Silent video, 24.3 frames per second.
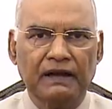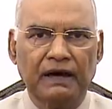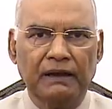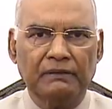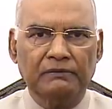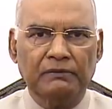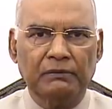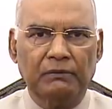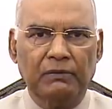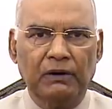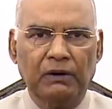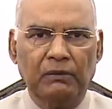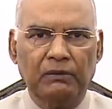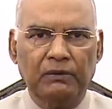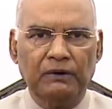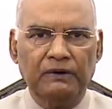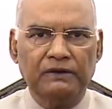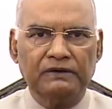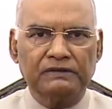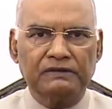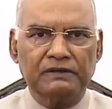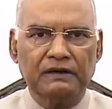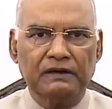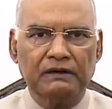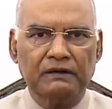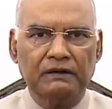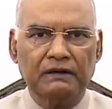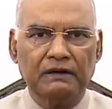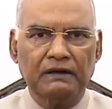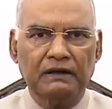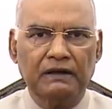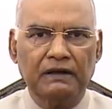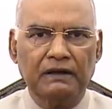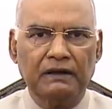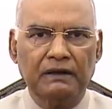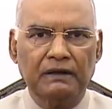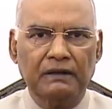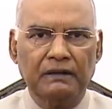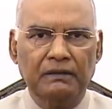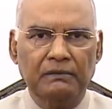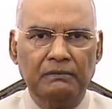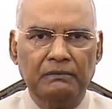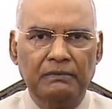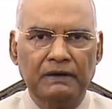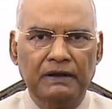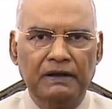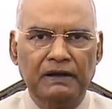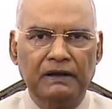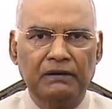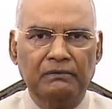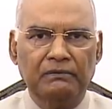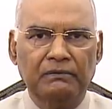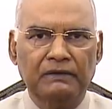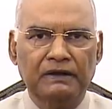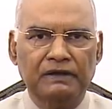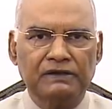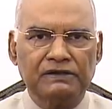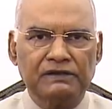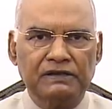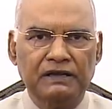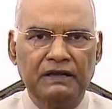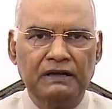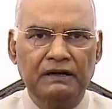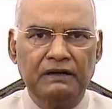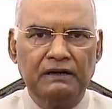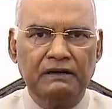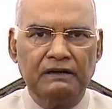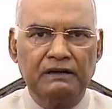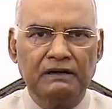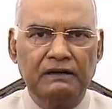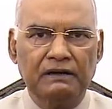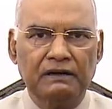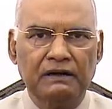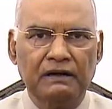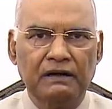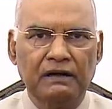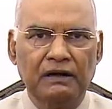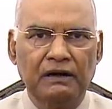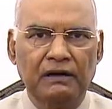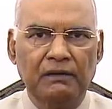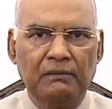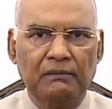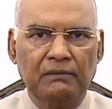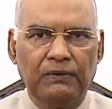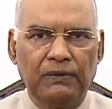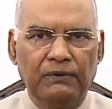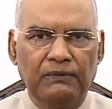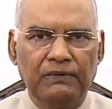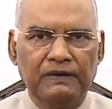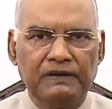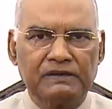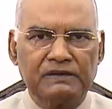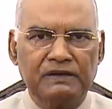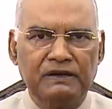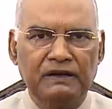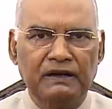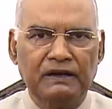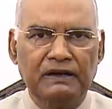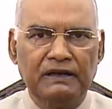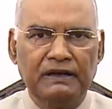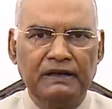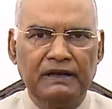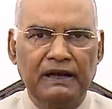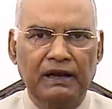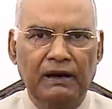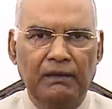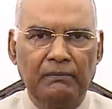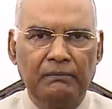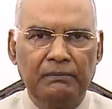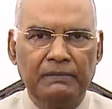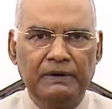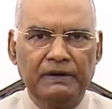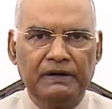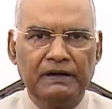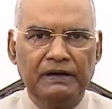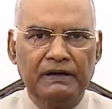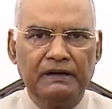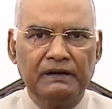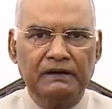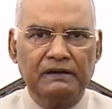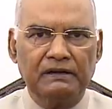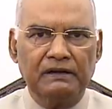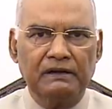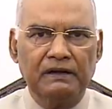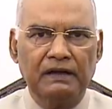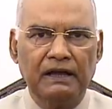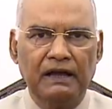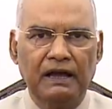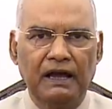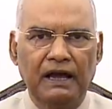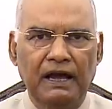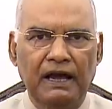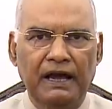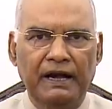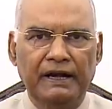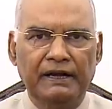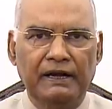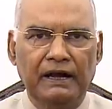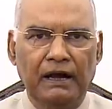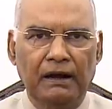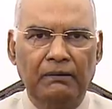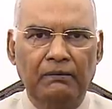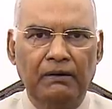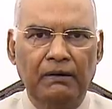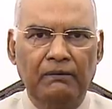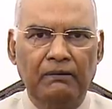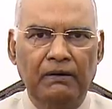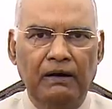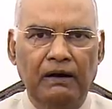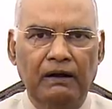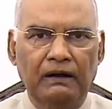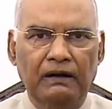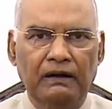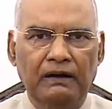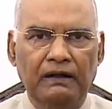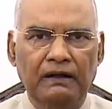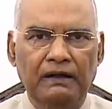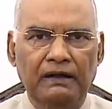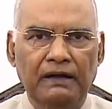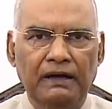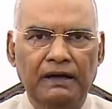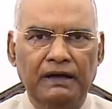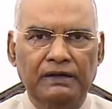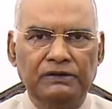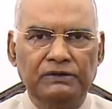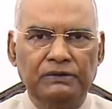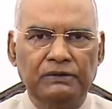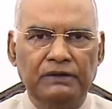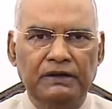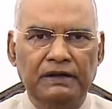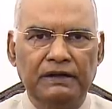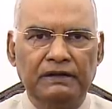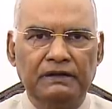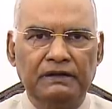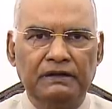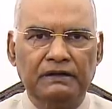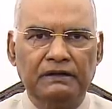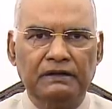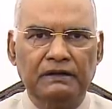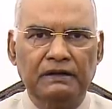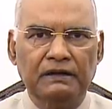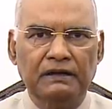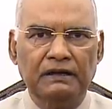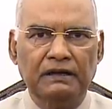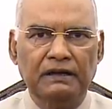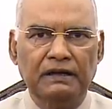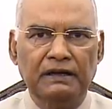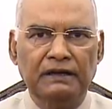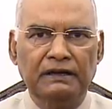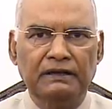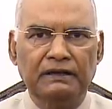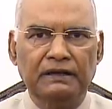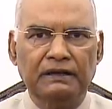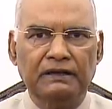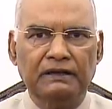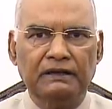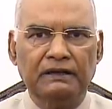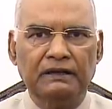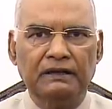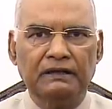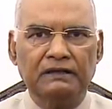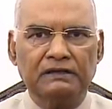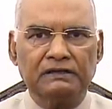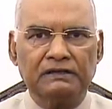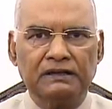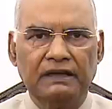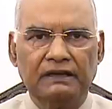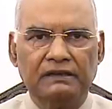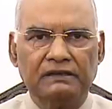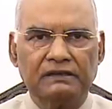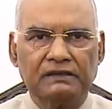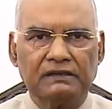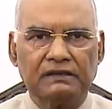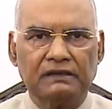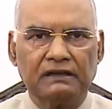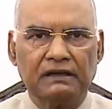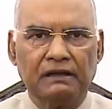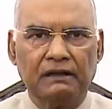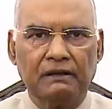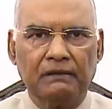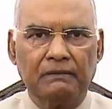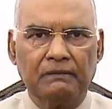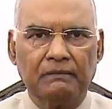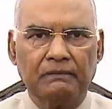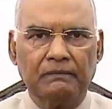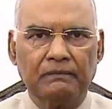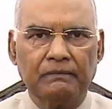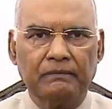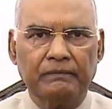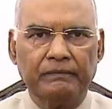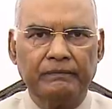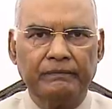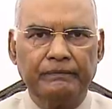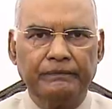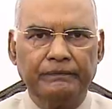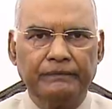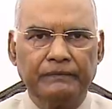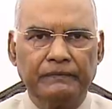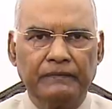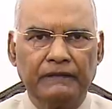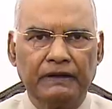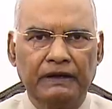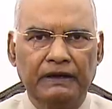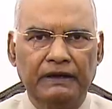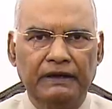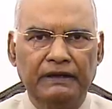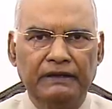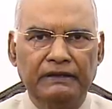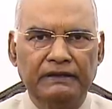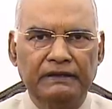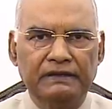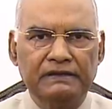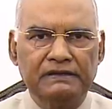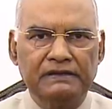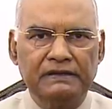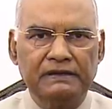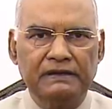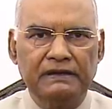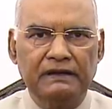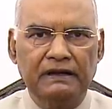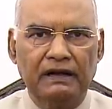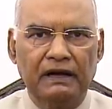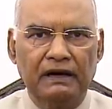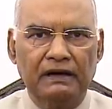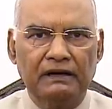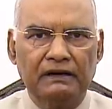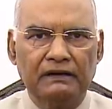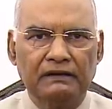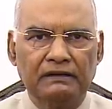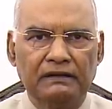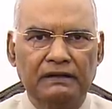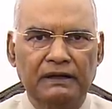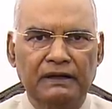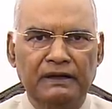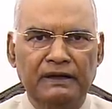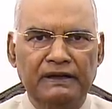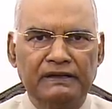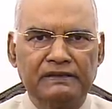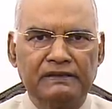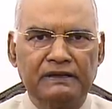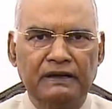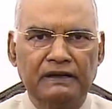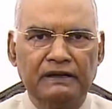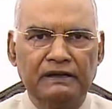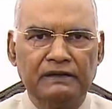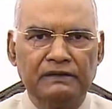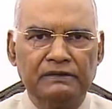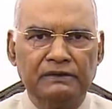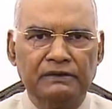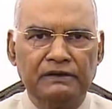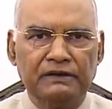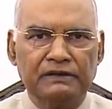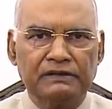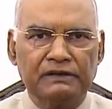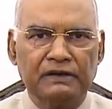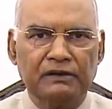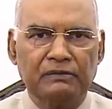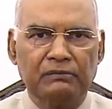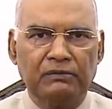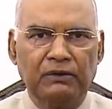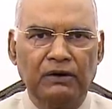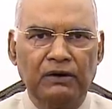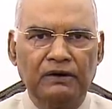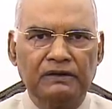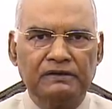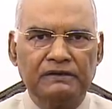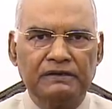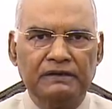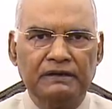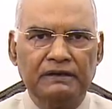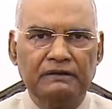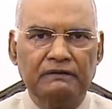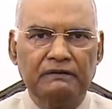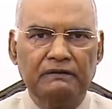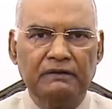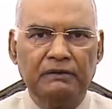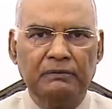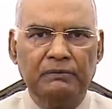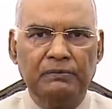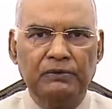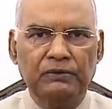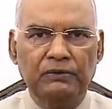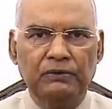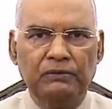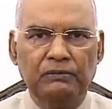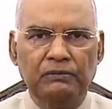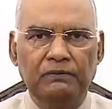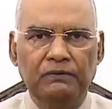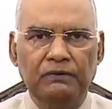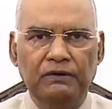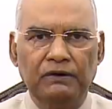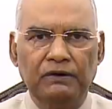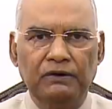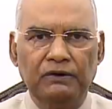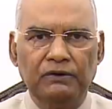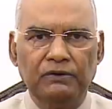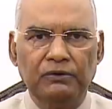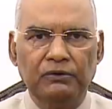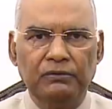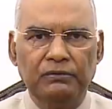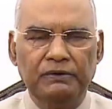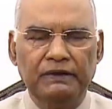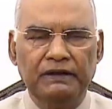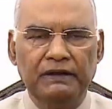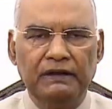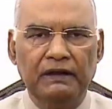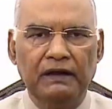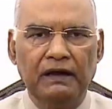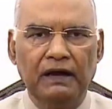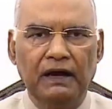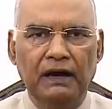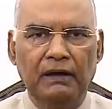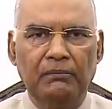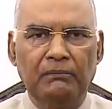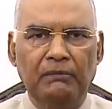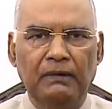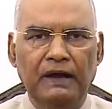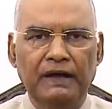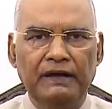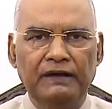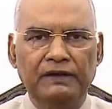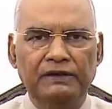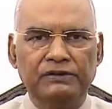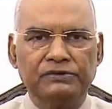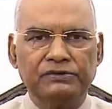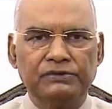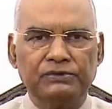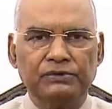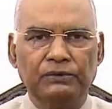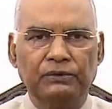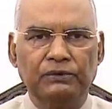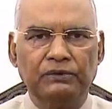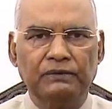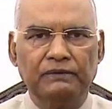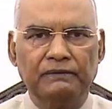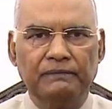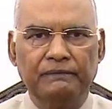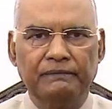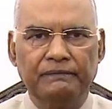of the population become skilled, professionally competent and above all educated in the real sense. In this regard, the national education policy will prove to be a milestone.